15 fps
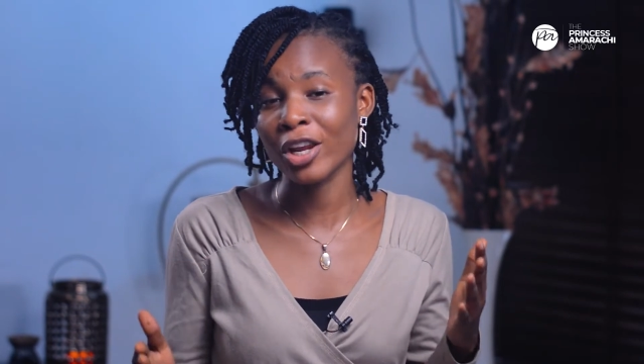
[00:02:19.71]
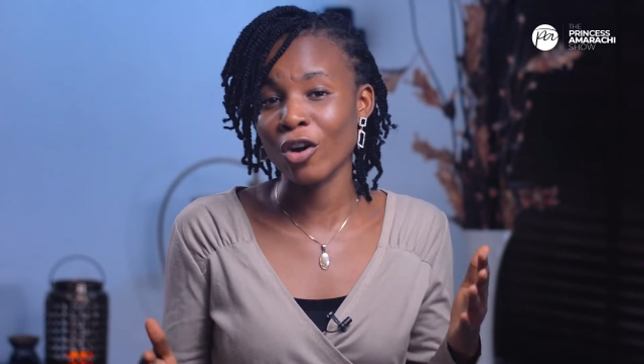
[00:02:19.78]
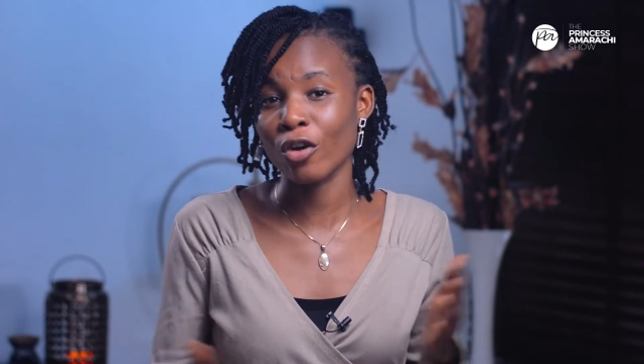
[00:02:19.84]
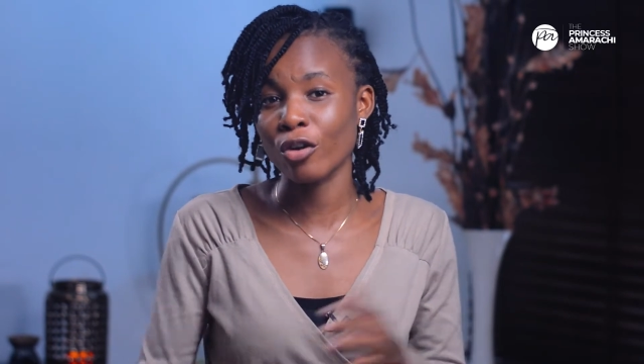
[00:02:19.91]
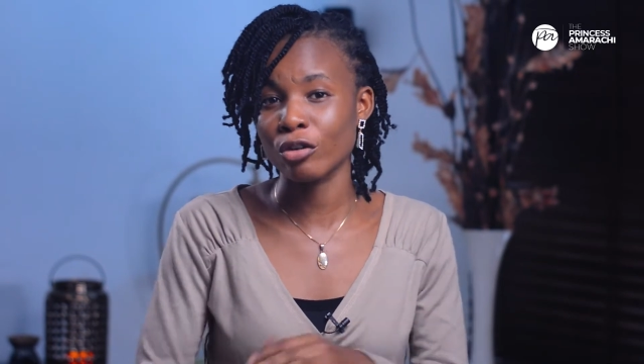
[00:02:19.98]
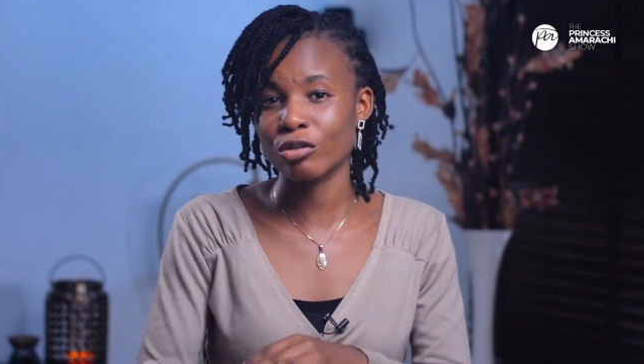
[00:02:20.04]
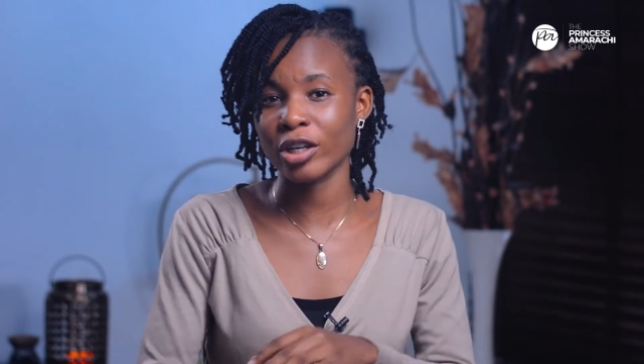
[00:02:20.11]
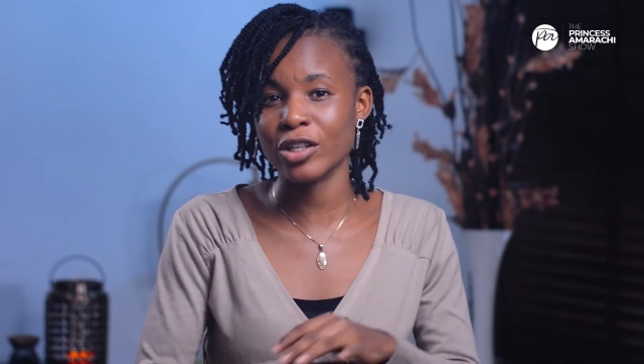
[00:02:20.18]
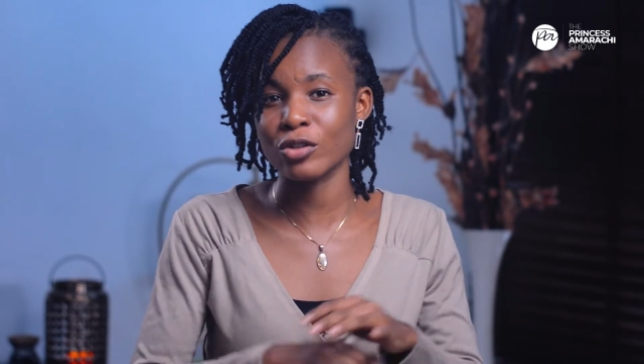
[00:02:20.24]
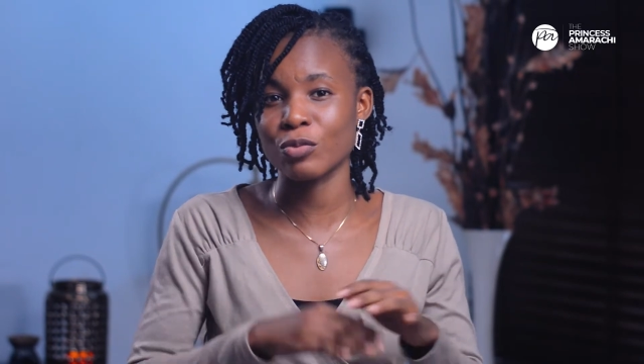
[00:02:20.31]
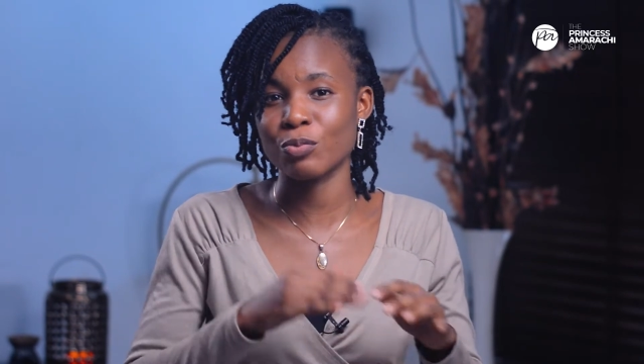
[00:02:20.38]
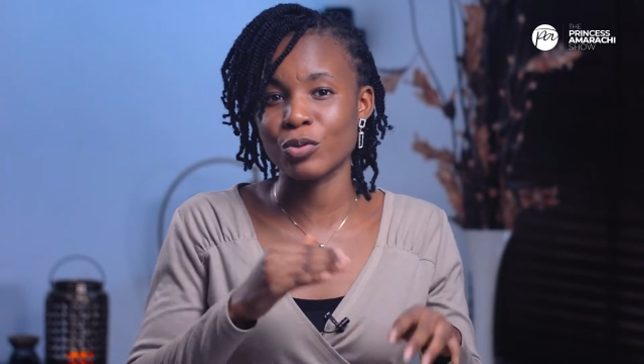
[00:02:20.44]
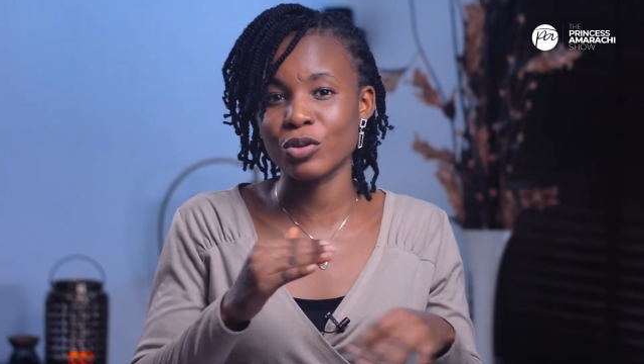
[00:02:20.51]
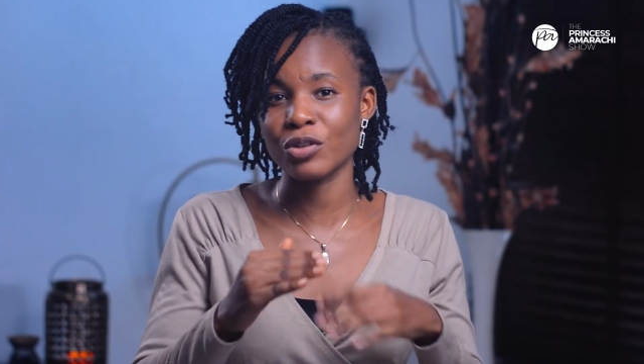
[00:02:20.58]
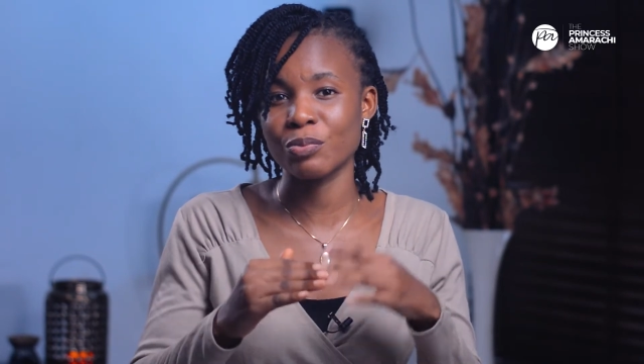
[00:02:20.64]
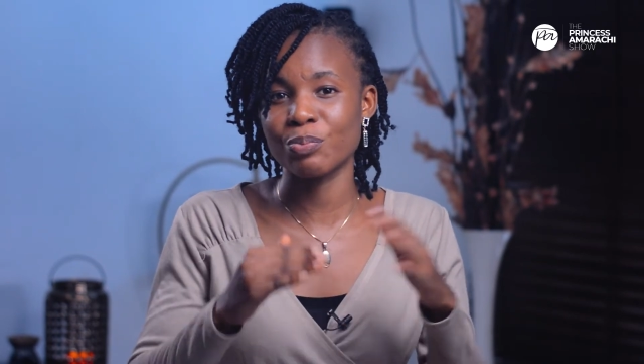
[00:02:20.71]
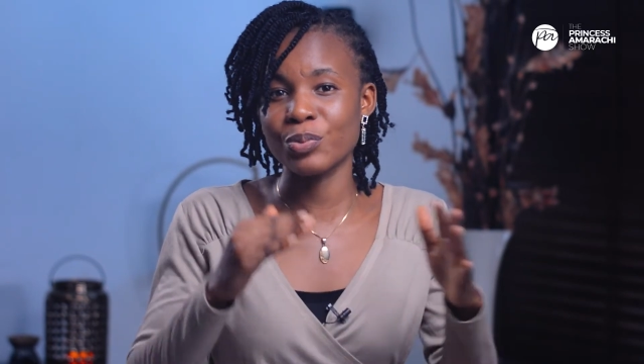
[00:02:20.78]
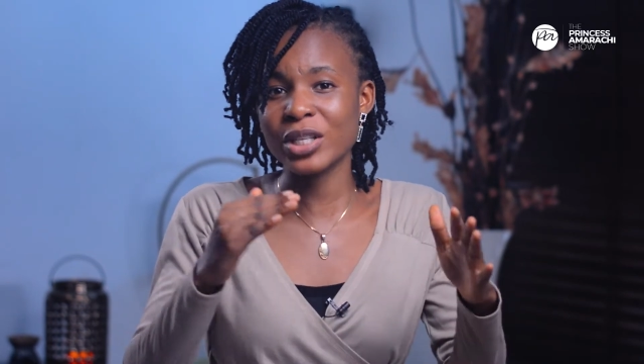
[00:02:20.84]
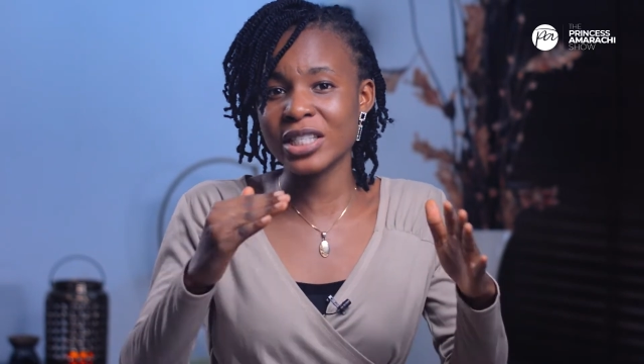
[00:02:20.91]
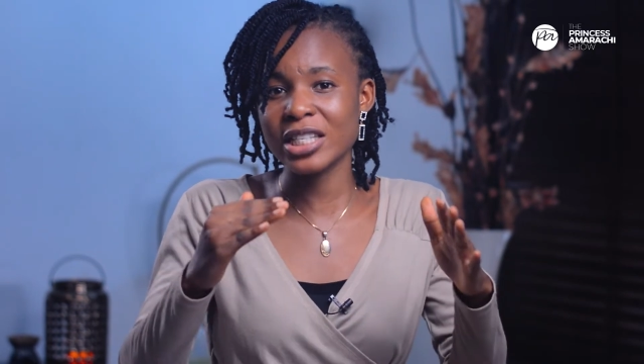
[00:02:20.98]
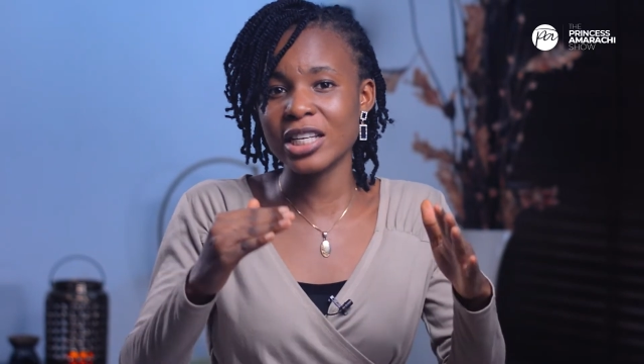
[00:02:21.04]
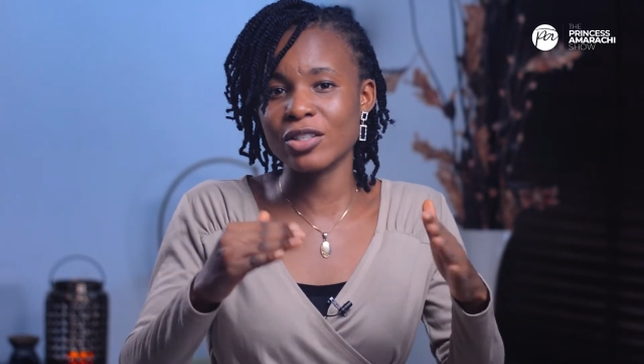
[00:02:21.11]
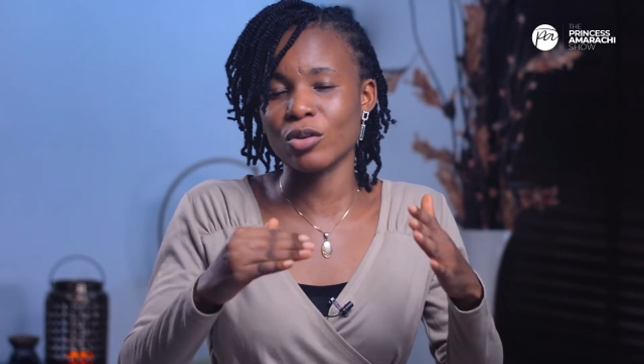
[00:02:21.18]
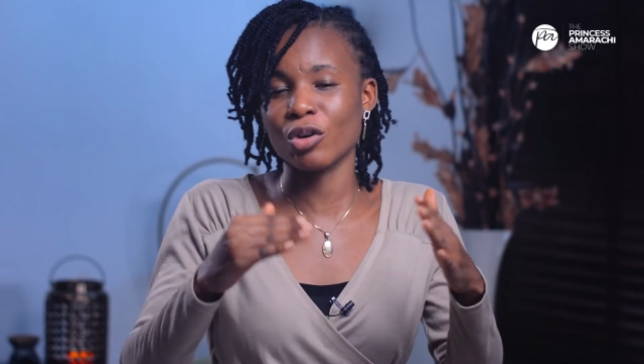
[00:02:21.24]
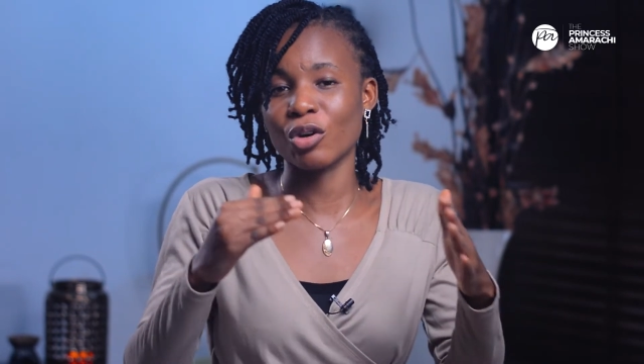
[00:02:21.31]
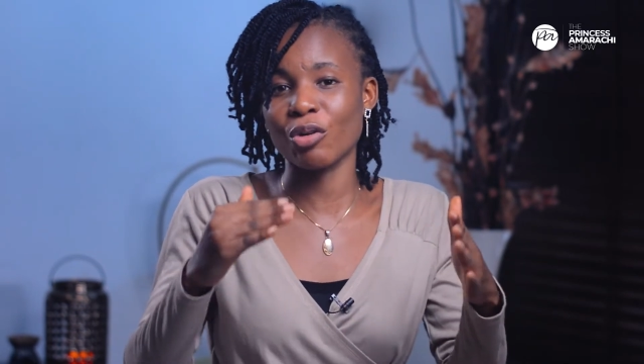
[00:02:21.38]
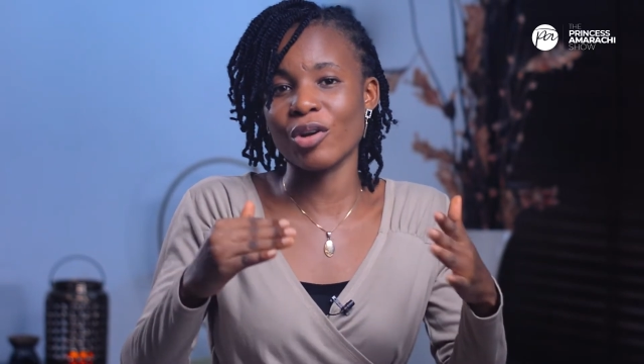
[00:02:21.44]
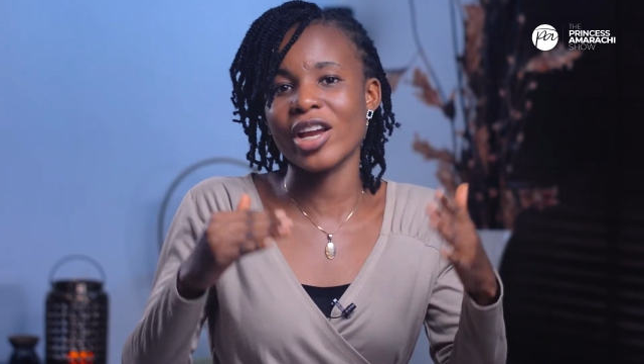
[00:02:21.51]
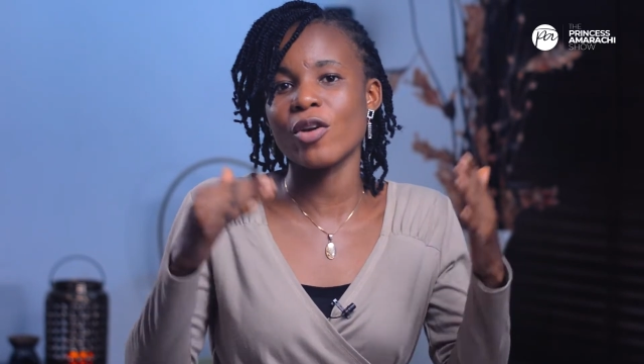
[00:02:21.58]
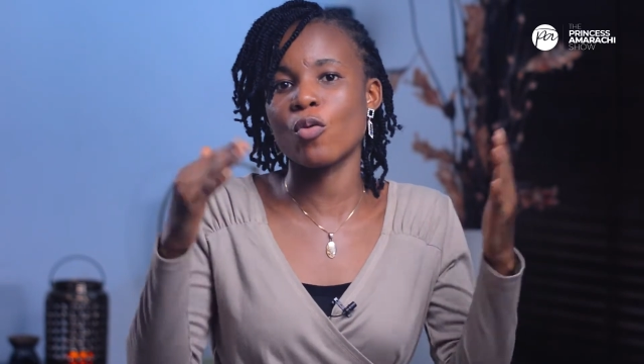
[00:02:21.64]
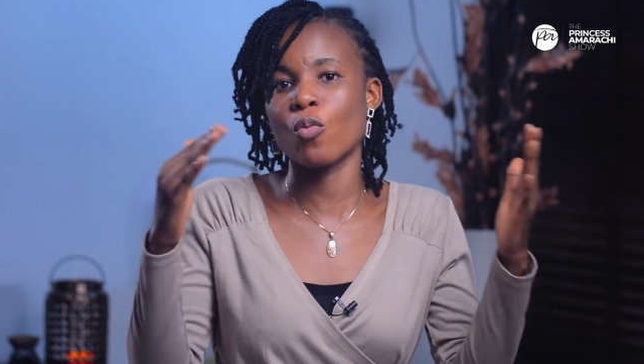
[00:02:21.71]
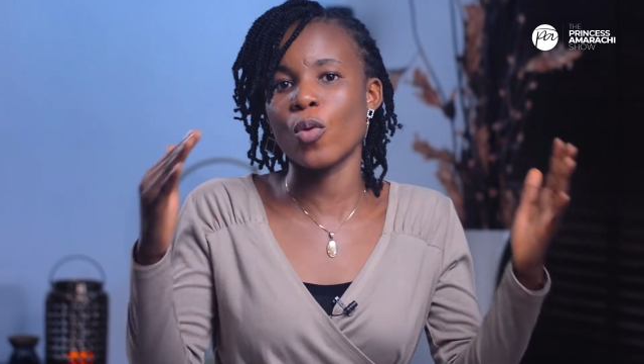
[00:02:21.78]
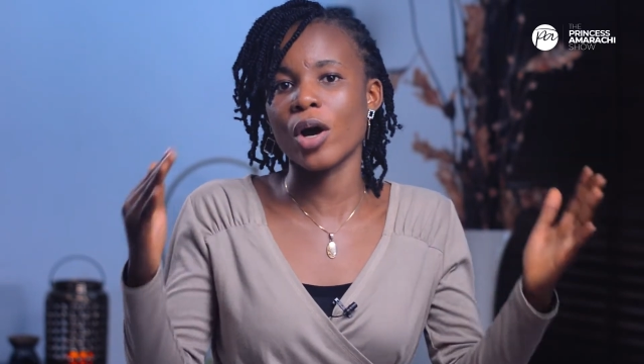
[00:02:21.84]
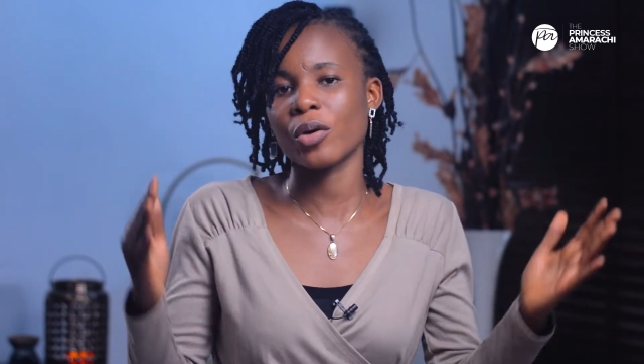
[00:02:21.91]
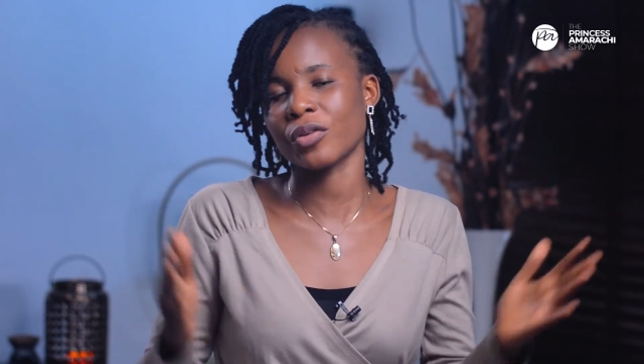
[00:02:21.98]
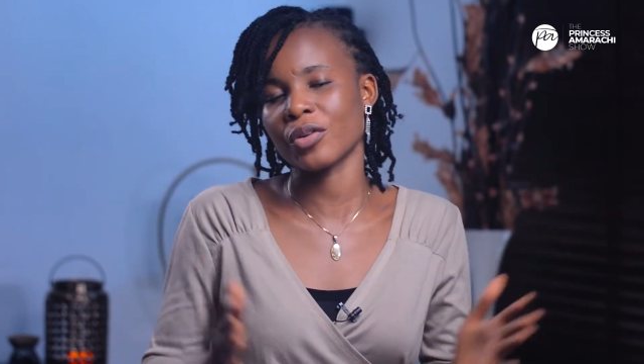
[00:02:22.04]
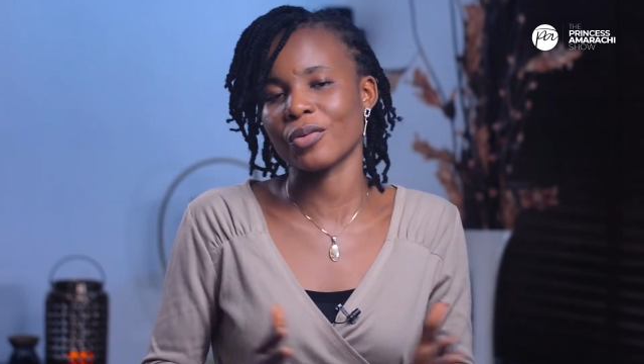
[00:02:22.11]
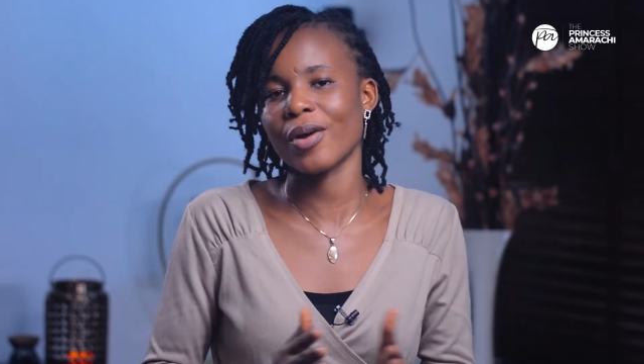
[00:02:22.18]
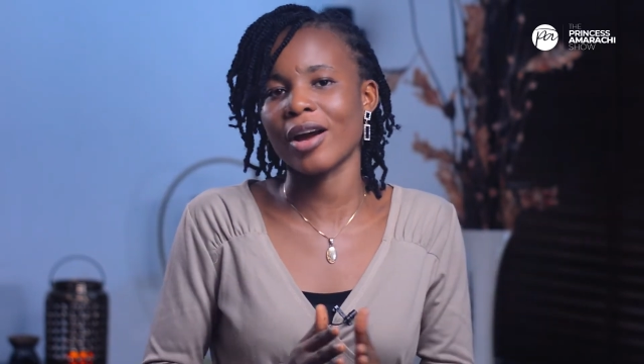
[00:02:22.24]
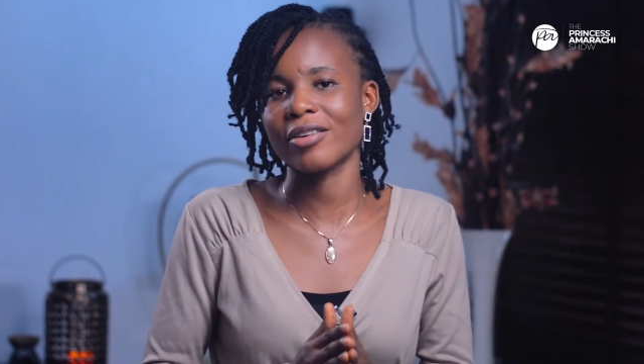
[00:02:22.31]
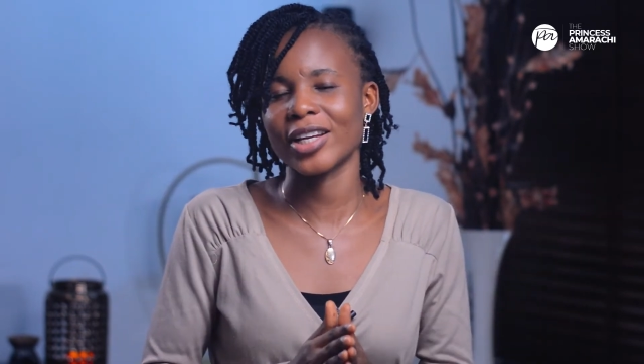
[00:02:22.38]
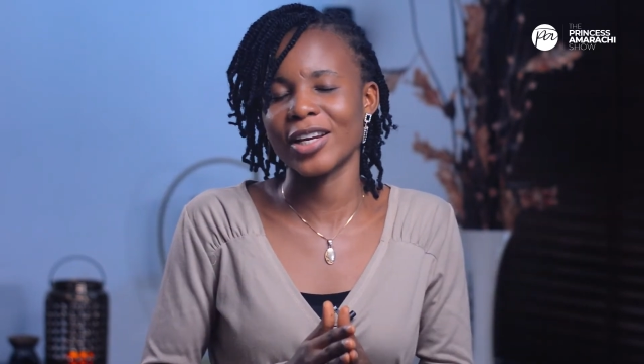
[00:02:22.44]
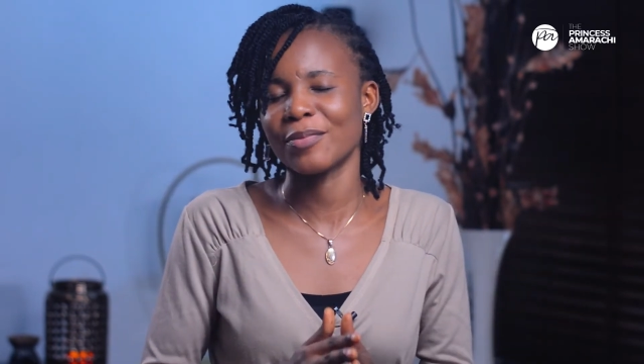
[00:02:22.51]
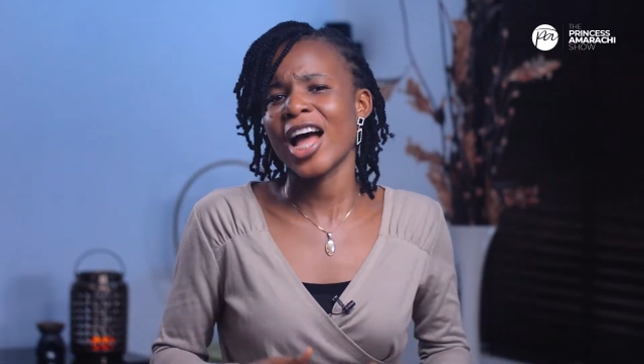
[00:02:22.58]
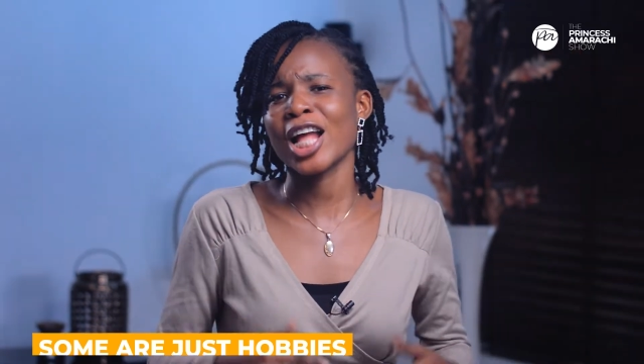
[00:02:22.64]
or you're trying to build a business or create wealth around them.